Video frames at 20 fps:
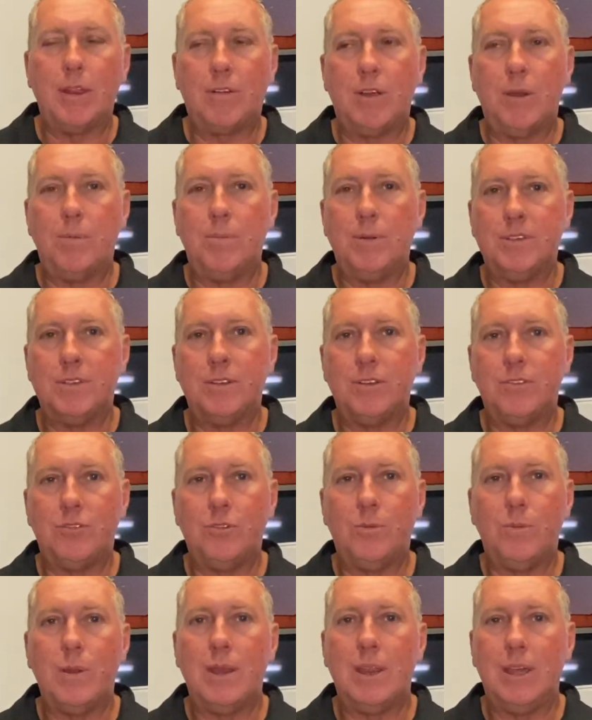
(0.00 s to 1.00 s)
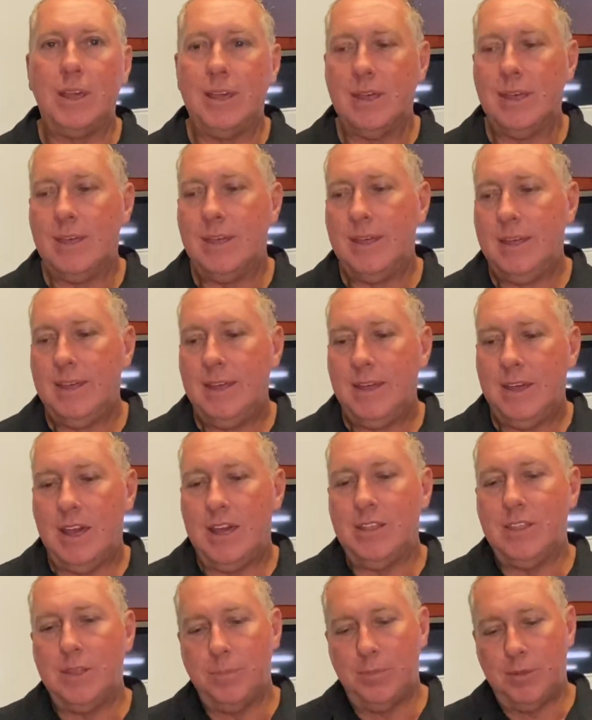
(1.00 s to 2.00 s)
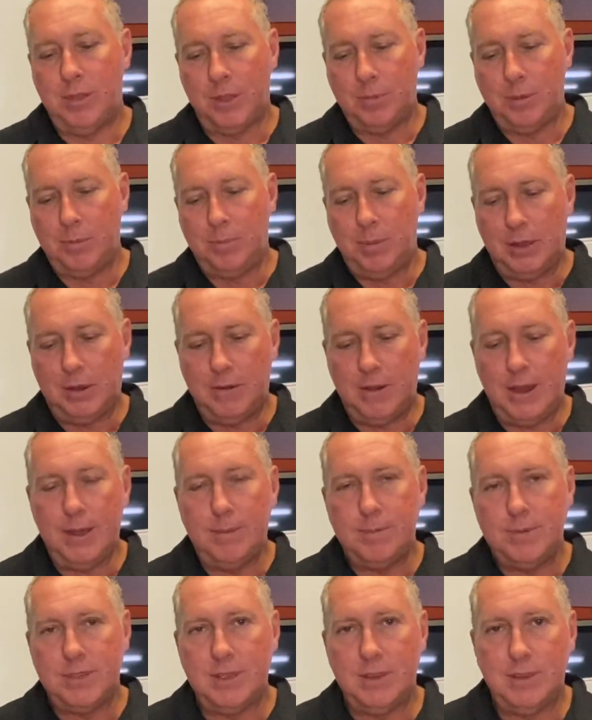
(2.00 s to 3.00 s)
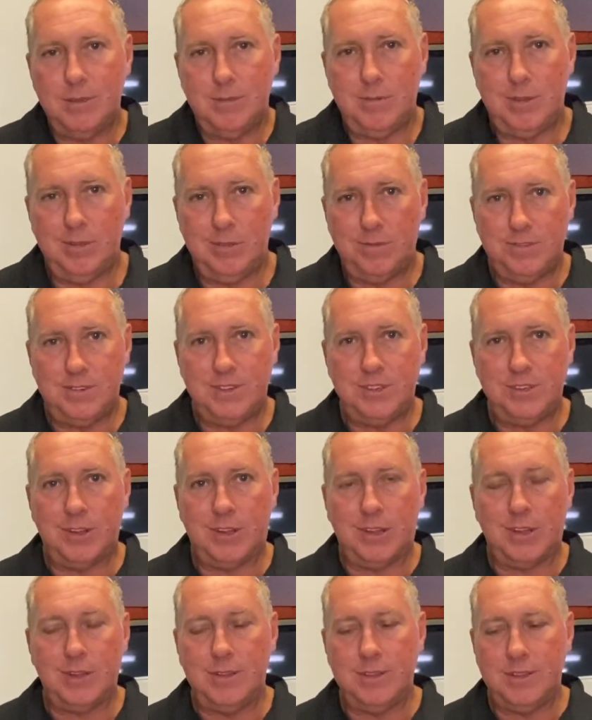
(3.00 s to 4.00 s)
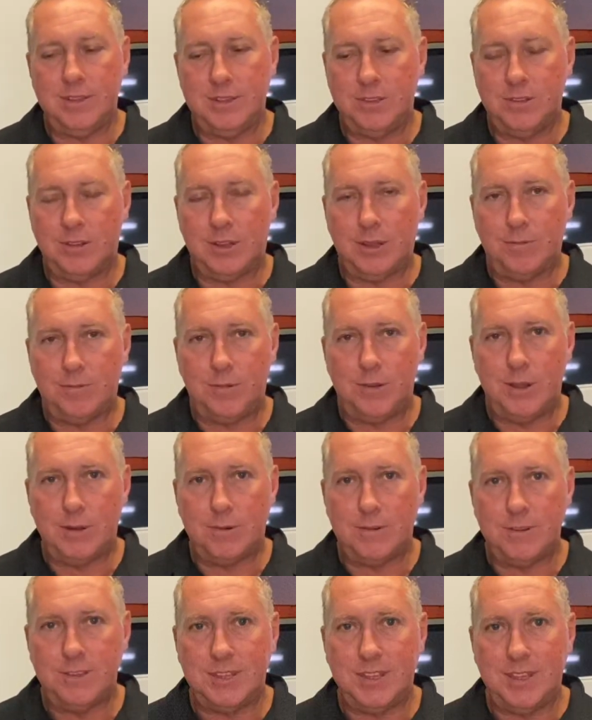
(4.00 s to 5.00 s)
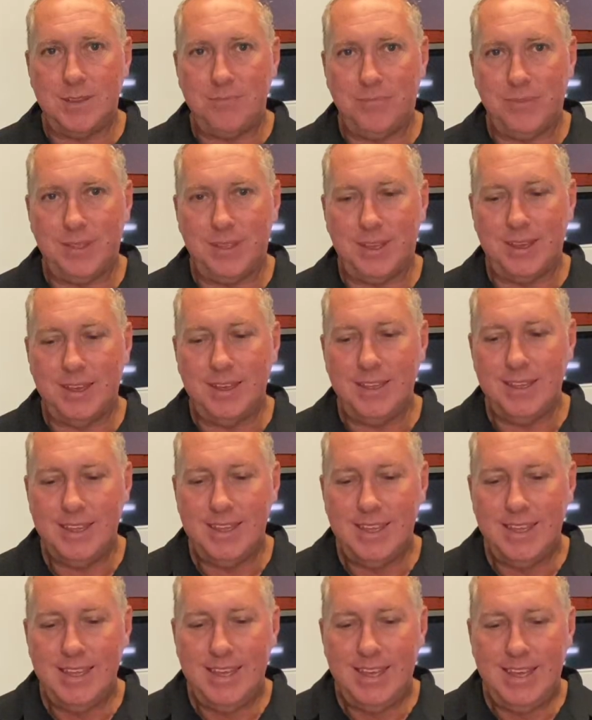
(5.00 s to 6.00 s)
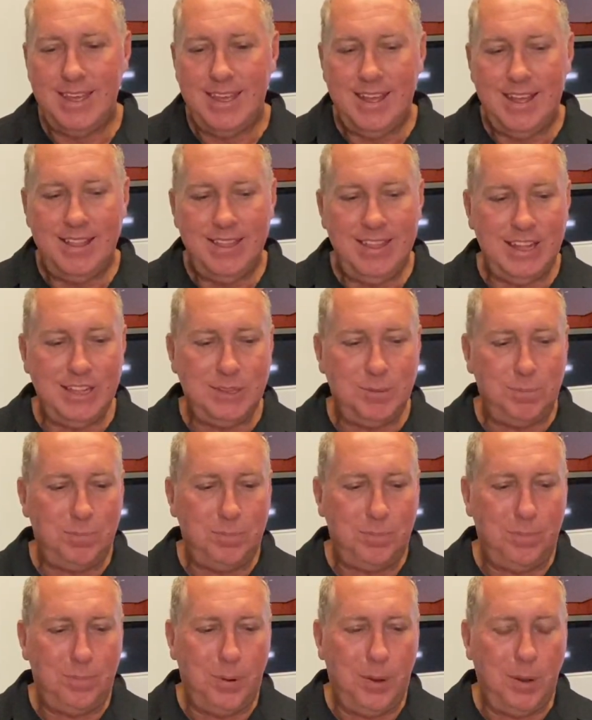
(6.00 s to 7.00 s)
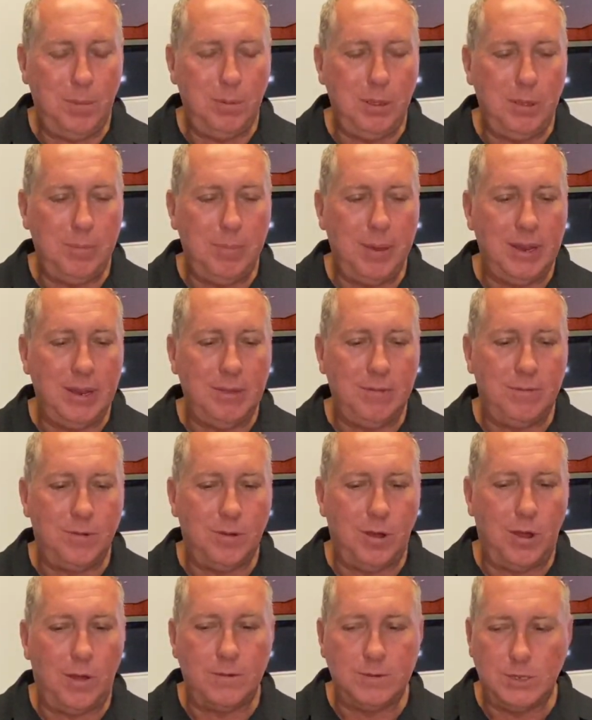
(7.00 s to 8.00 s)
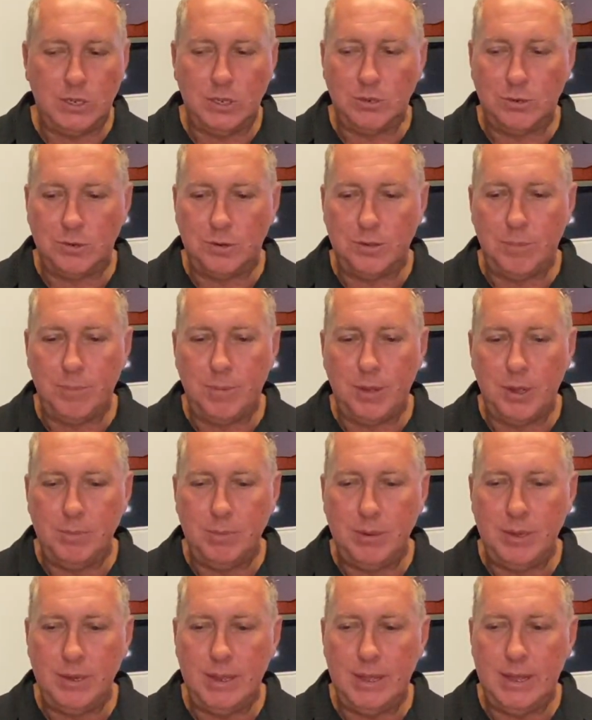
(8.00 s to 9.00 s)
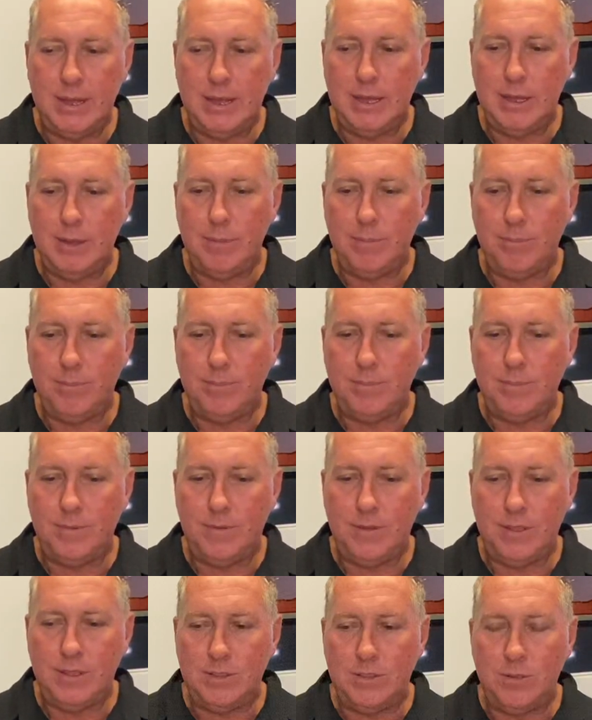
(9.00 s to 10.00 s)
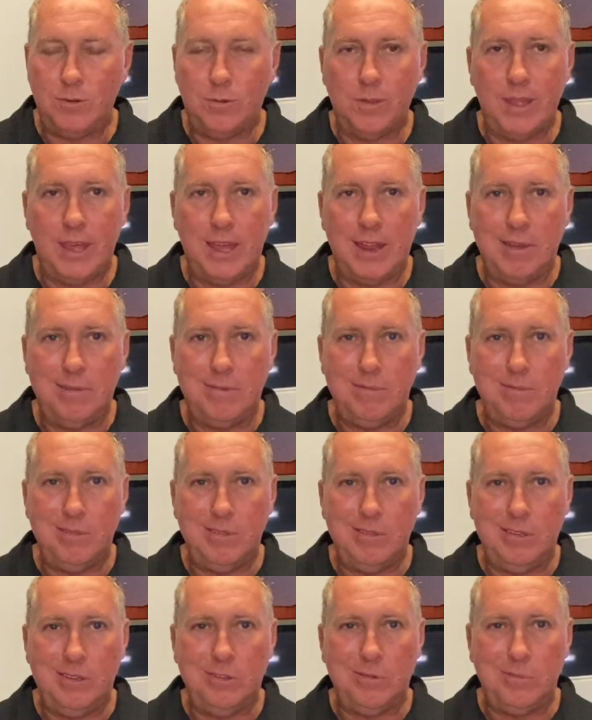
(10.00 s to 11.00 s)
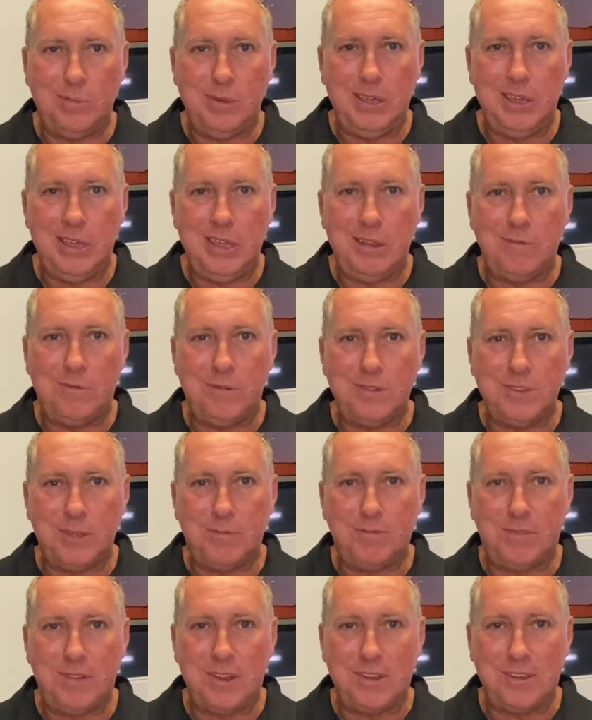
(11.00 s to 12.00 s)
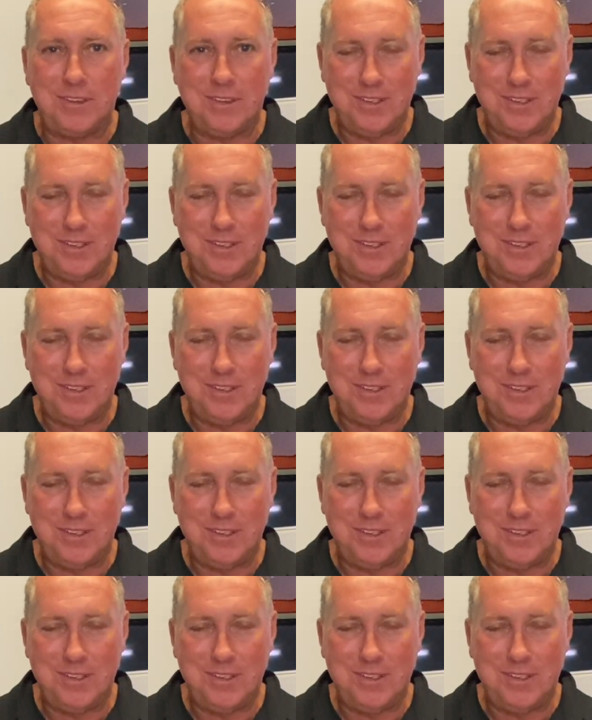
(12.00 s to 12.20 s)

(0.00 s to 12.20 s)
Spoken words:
crab and it's not too windy. And there'll be big crabs, and you'll stock up for around Chrissy, okay? That's probably about it for offshore at the moment. If you do all that, you'll be in for some fun,